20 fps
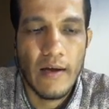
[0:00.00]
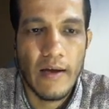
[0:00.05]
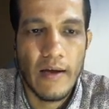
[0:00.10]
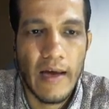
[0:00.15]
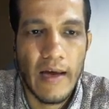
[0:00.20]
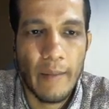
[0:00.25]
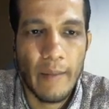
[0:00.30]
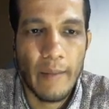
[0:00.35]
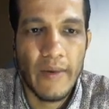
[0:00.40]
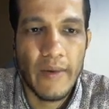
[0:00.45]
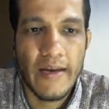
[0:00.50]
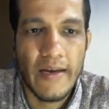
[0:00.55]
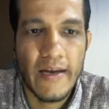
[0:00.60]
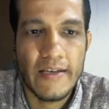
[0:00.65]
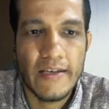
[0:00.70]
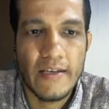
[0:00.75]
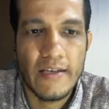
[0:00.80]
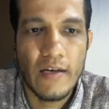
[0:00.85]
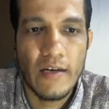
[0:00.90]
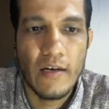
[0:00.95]

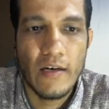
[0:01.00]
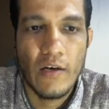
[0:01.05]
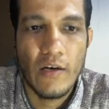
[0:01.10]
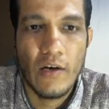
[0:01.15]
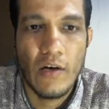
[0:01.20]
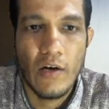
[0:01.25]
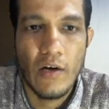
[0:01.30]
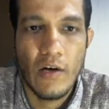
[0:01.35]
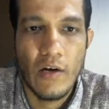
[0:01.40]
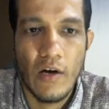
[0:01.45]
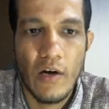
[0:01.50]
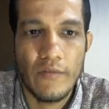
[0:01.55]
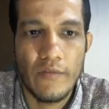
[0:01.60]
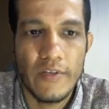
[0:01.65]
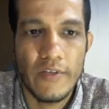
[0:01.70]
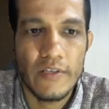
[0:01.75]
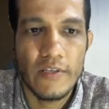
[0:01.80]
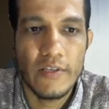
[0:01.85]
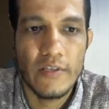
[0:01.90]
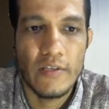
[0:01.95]
application of
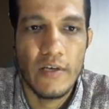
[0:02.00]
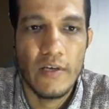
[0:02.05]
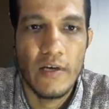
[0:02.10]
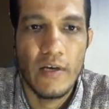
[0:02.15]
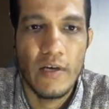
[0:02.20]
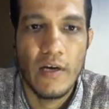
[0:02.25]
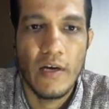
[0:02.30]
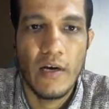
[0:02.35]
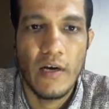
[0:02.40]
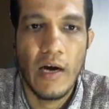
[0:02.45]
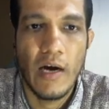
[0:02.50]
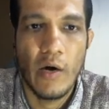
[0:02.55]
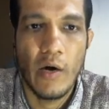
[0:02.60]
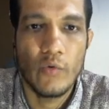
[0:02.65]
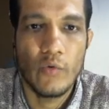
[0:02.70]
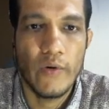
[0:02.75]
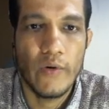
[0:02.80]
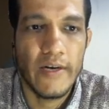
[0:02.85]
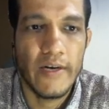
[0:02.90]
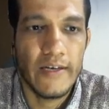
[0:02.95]
this
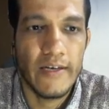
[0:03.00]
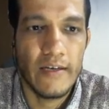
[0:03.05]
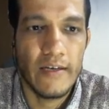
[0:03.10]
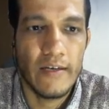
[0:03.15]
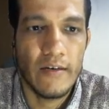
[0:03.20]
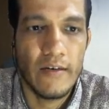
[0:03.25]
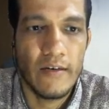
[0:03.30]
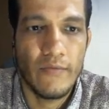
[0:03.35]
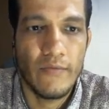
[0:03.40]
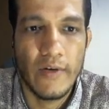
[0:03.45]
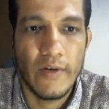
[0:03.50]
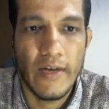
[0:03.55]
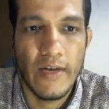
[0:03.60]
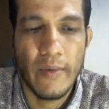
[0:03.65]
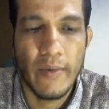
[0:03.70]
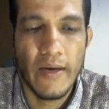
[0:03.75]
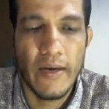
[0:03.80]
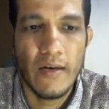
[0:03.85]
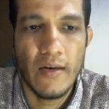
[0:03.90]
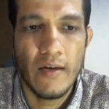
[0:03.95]
outward radial flow
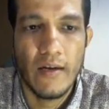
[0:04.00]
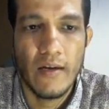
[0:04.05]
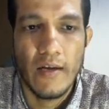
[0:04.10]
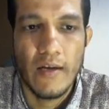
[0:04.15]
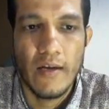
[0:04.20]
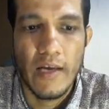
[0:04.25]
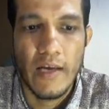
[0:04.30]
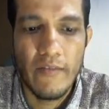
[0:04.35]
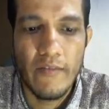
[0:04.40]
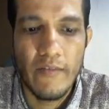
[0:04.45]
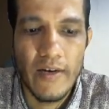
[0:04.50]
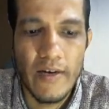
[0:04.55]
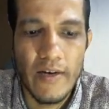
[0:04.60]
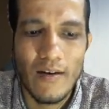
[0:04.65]
turbine, even